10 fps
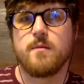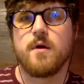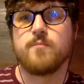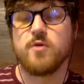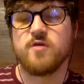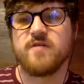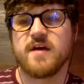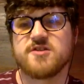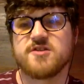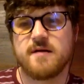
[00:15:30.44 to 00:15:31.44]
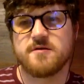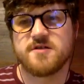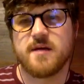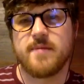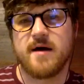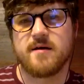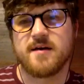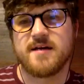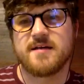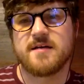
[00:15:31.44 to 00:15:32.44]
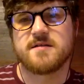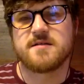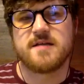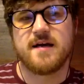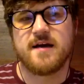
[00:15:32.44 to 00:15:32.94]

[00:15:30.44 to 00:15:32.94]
moving and challenging about it is